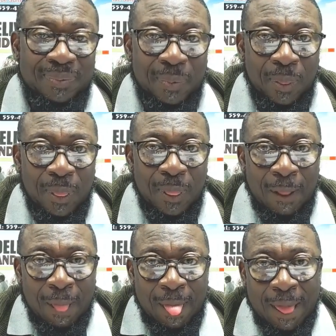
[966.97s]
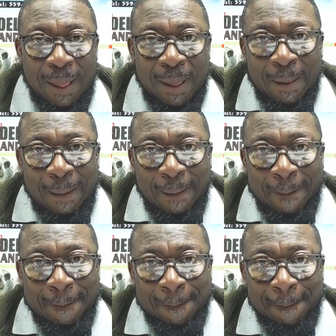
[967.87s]

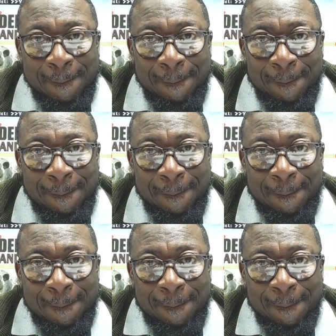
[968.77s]
Nothing is said.